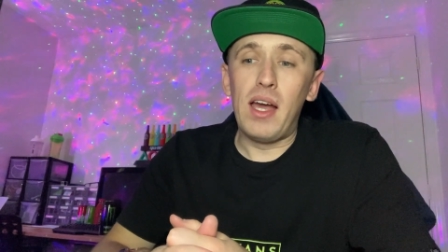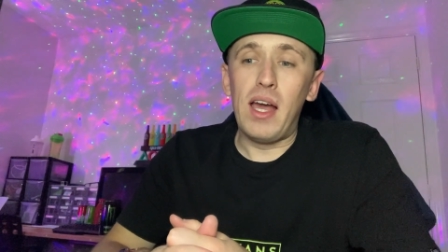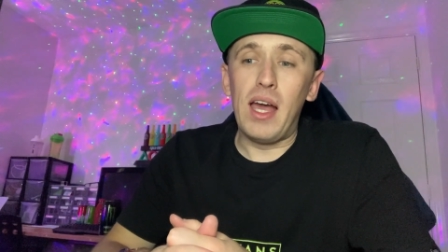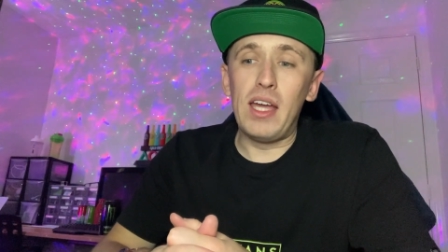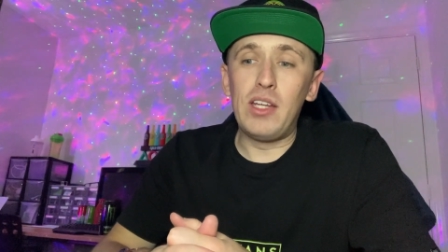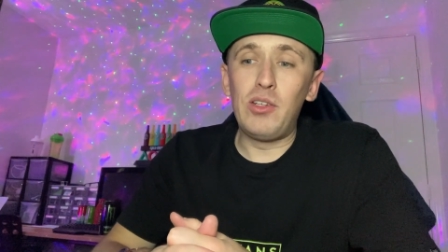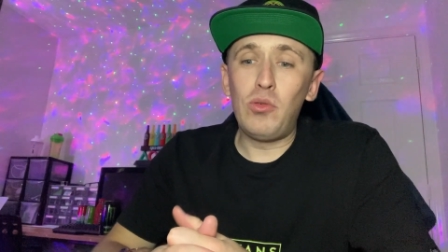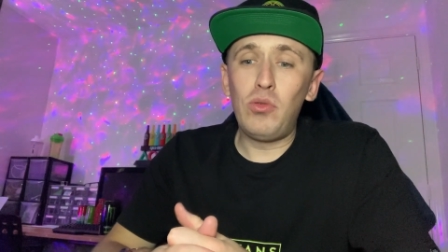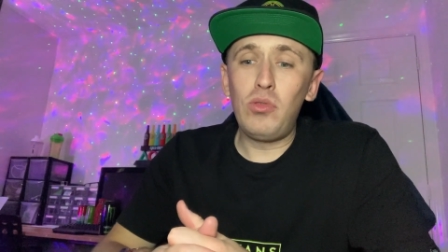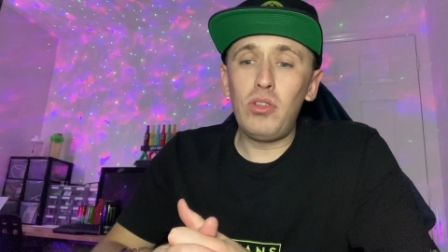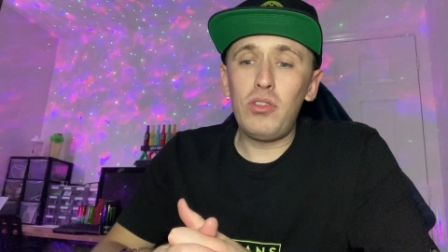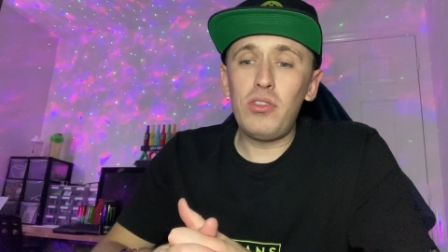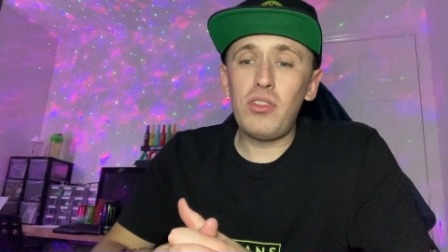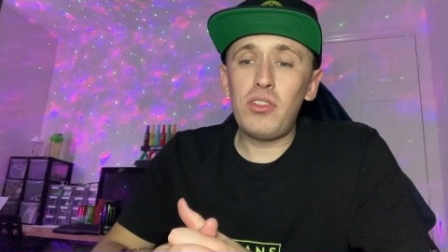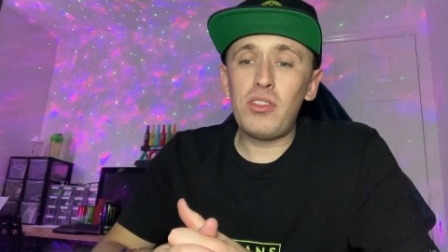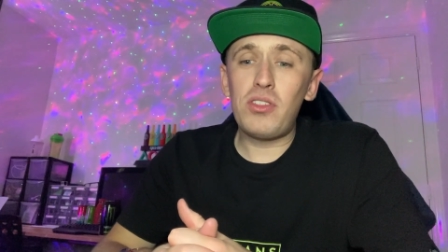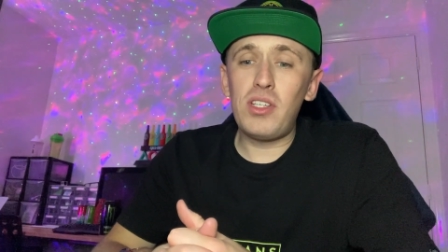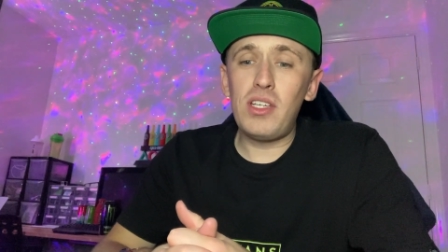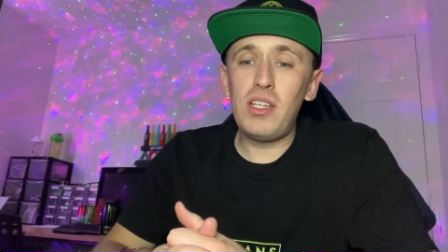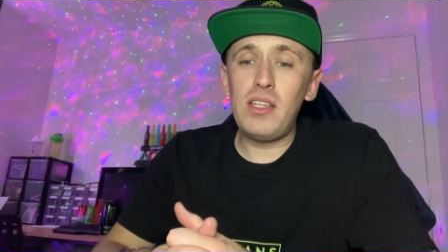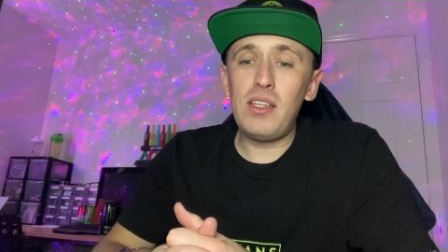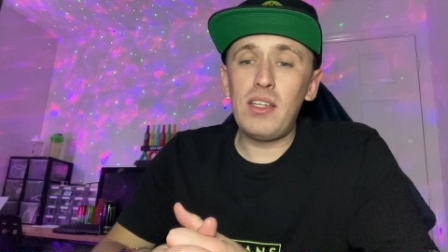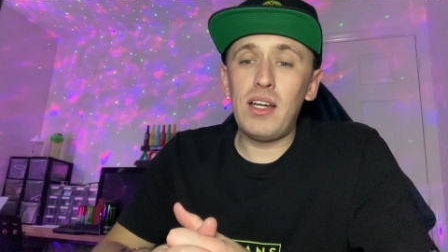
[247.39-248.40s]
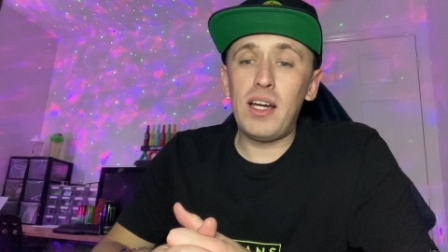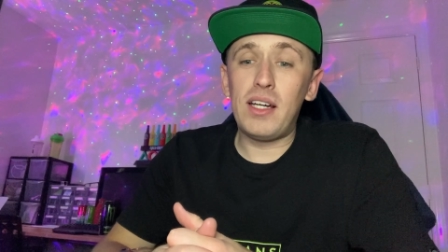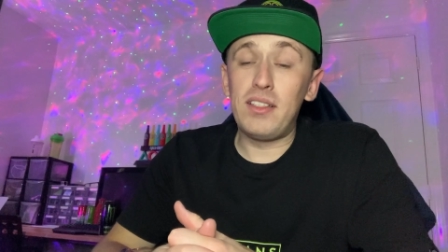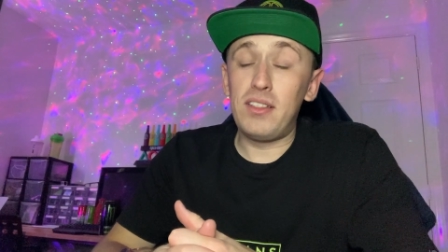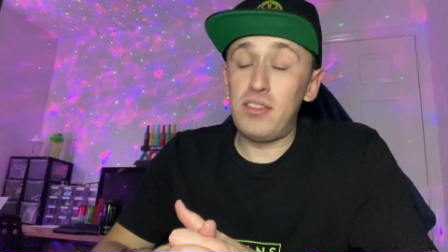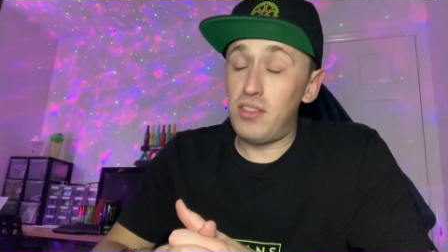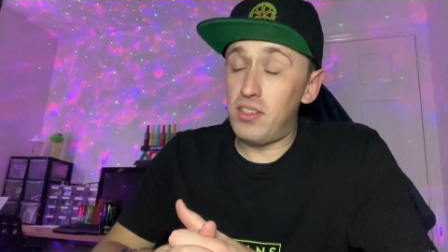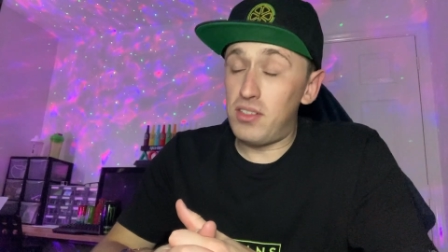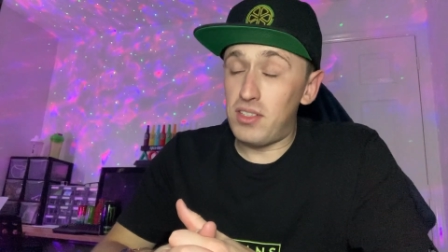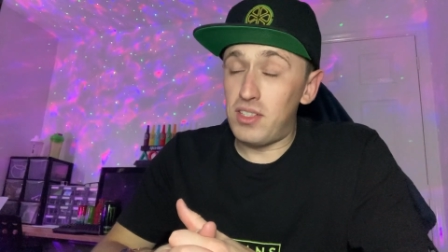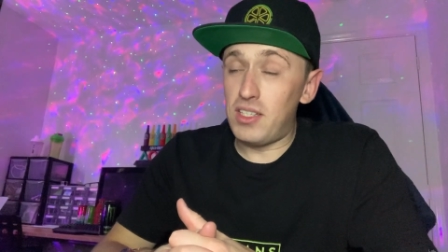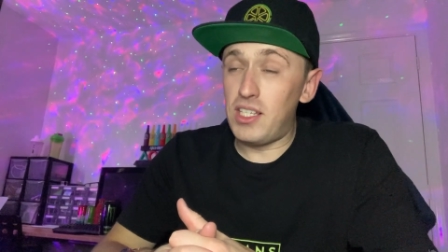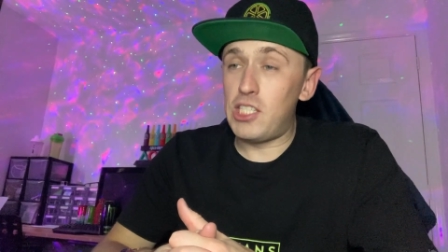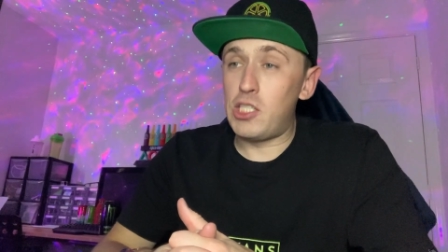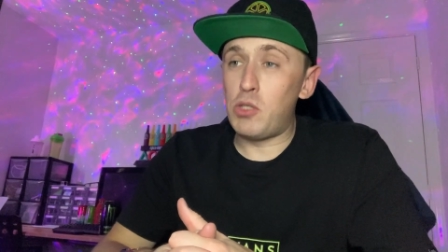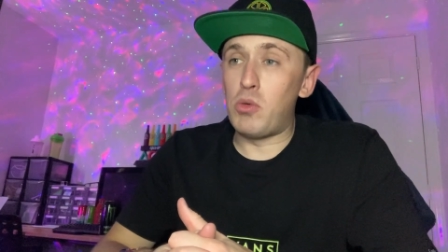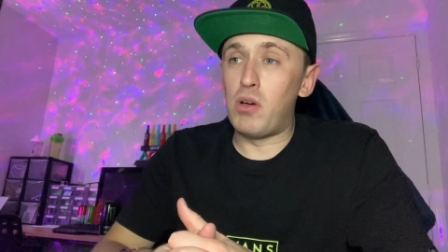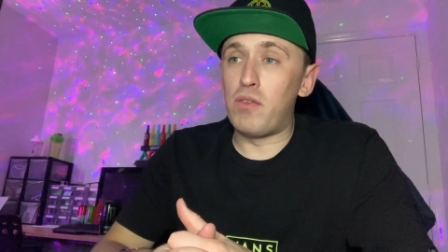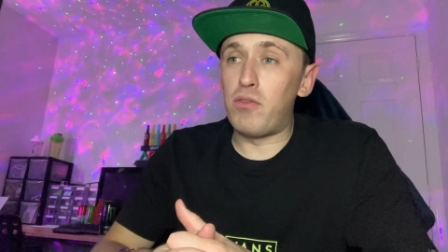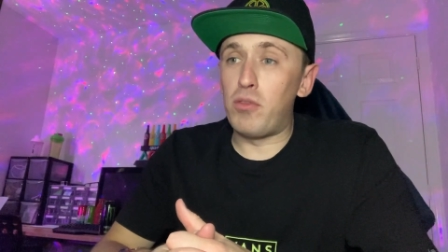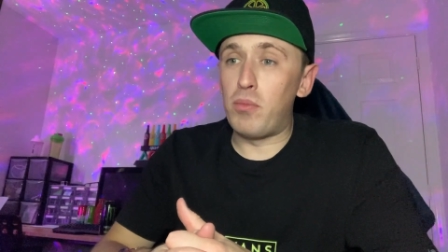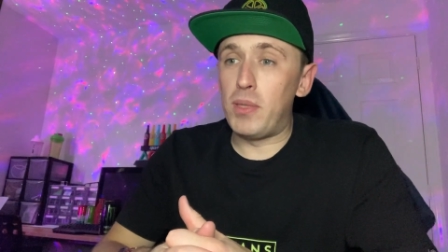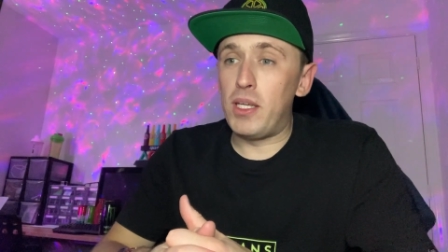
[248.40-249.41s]
In all honesty, and this is an easy
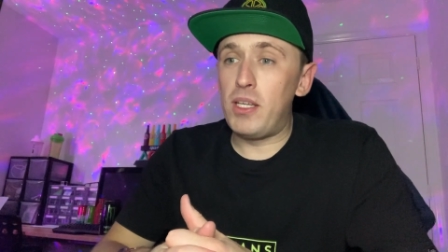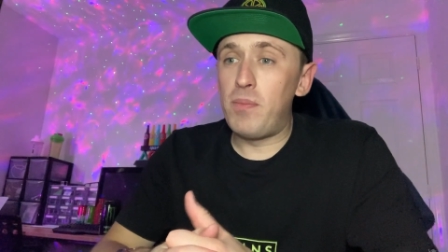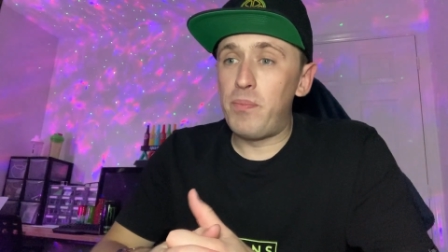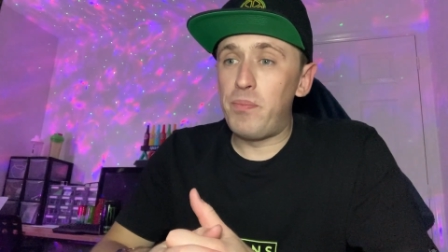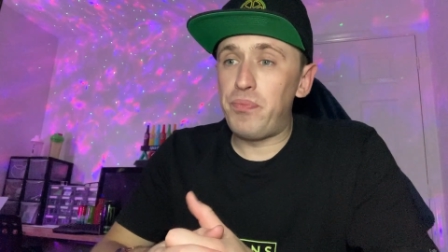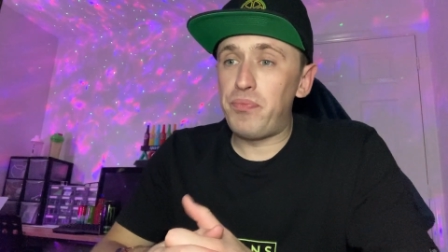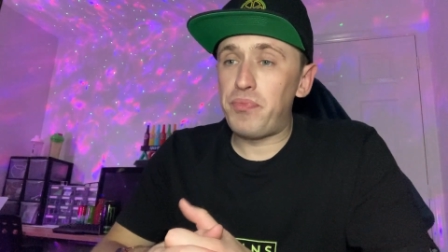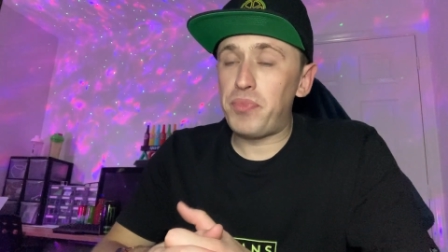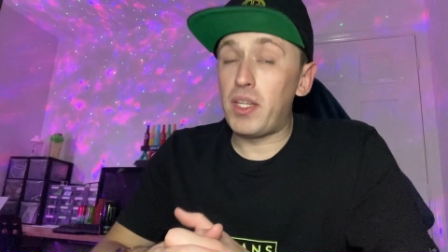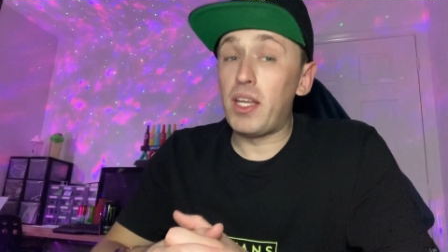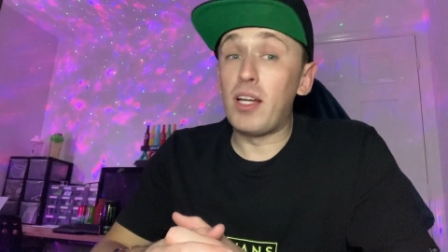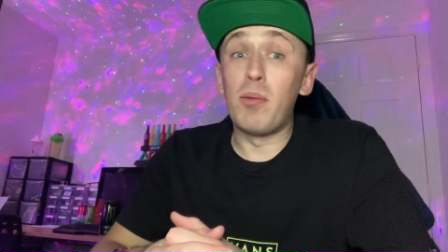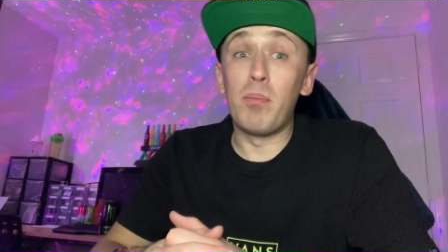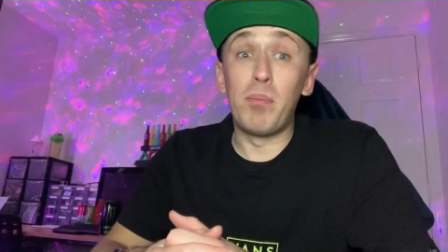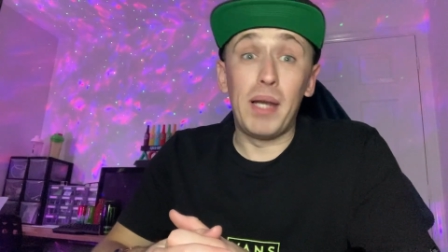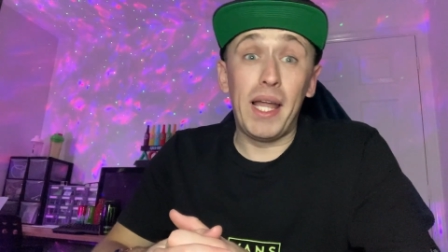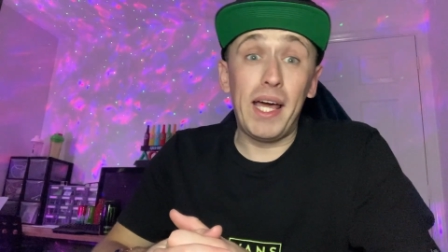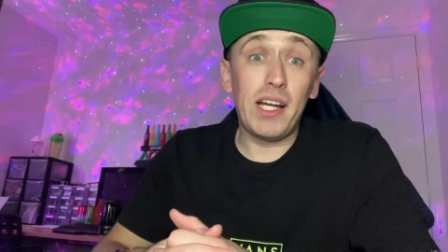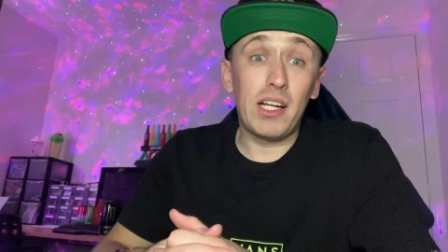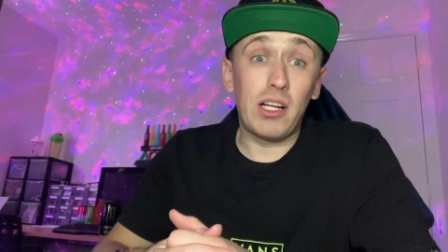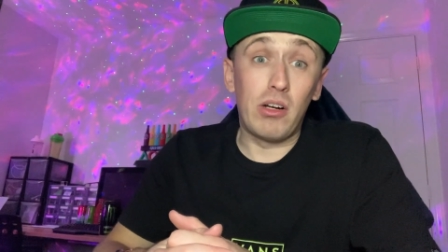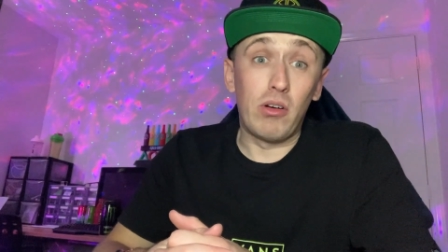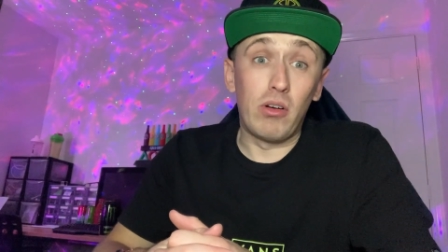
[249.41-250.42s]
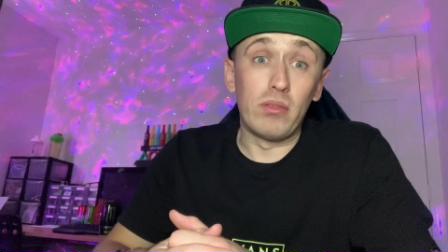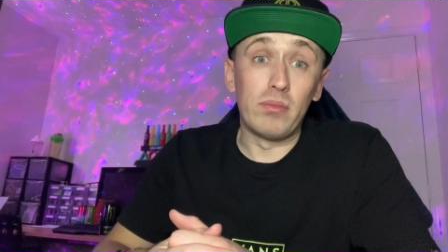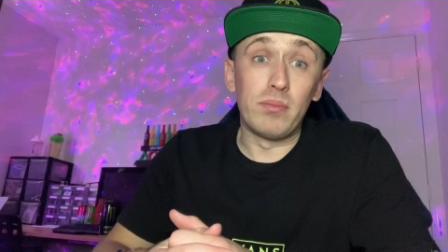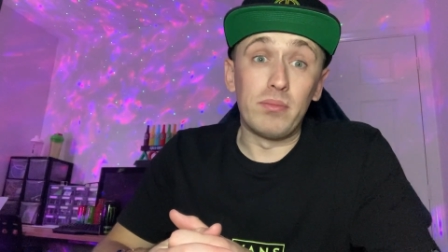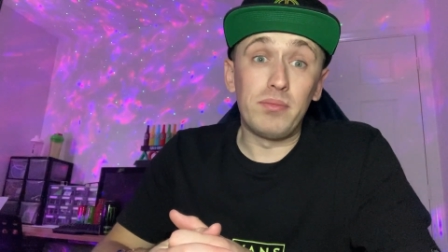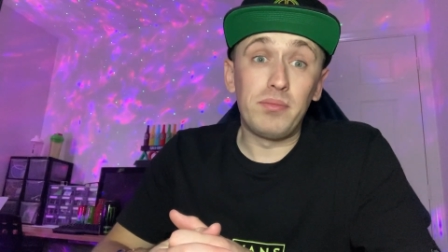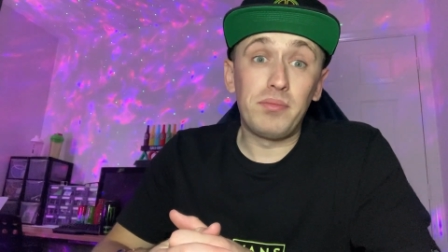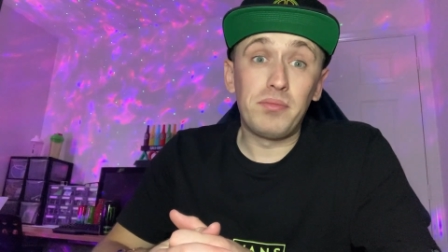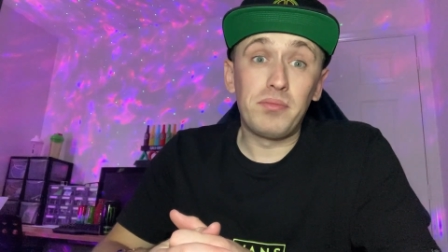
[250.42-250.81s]
one for me, blackcurrant.